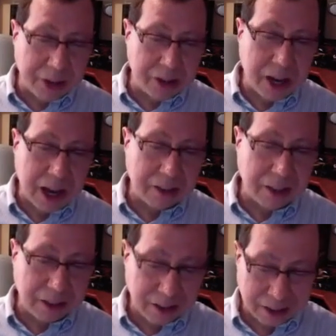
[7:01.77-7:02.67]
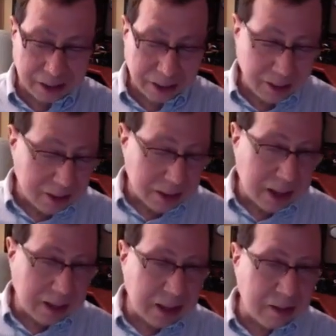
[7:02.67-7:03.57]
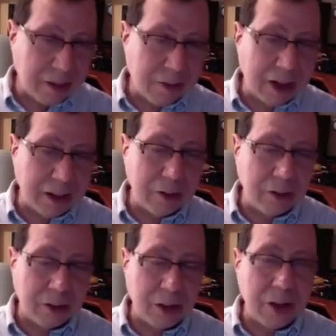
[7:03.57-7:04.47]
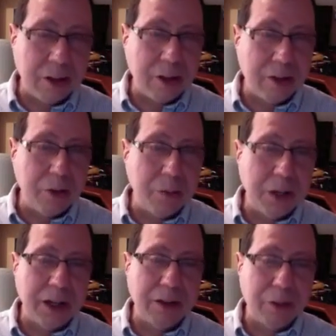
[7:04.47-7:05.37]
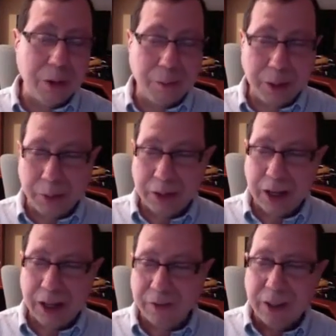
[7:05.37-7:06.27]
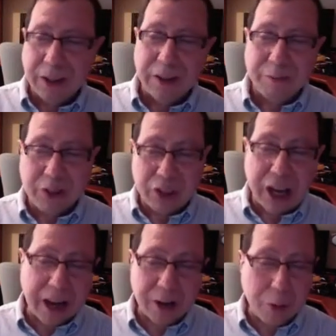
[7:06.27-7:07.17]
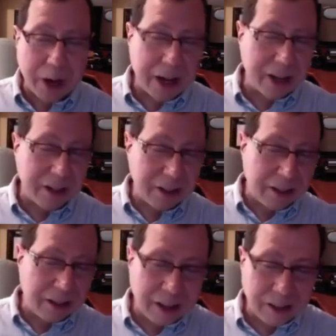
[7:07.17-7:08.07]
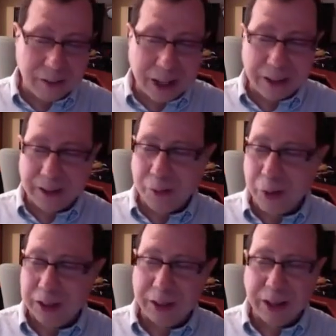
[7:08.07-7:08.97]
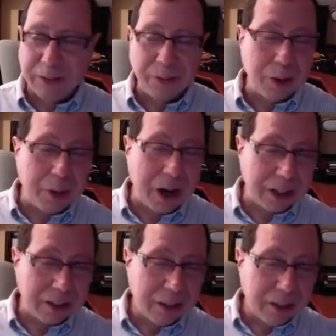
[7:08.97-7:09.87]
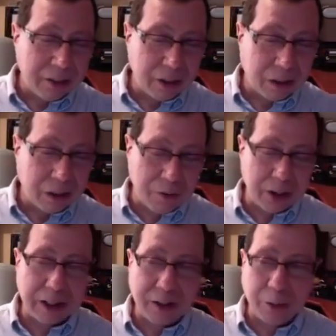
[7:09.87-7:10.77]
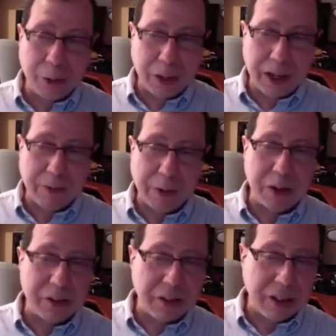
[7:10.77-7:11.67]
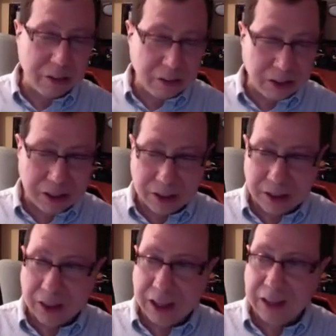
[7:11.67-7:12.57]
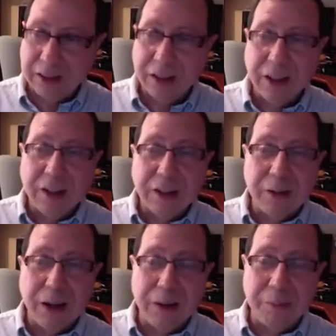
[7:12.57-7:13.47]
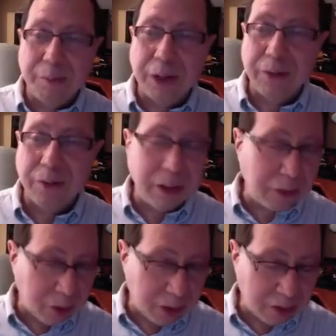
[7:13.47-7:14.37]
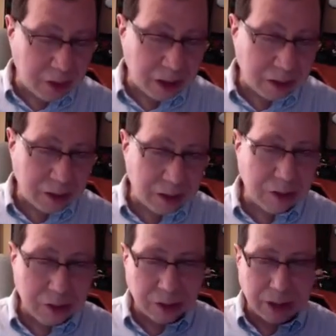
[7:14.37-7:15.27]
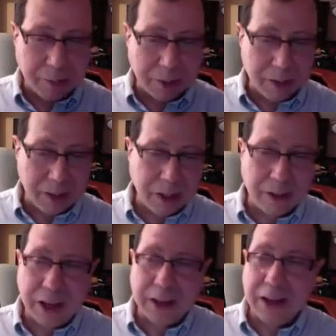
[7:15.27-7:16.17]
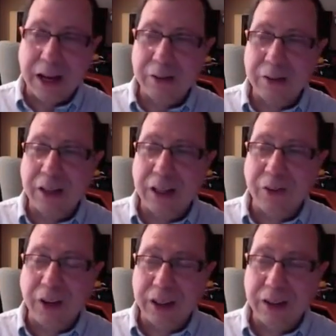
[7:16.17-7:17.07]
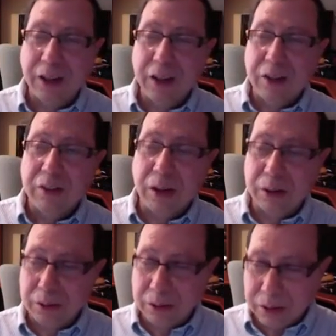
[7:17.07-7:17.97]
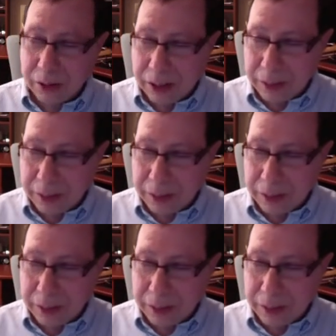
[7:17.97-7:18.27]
on the chat. I guess I've gotten used to the Zoom meetings where people kind of chat away, and I kind of like watching that flow by. So I don't feel like we will have a question and answer session at the end, but at least for this talk, you can also type it here and now, so that's fine. So.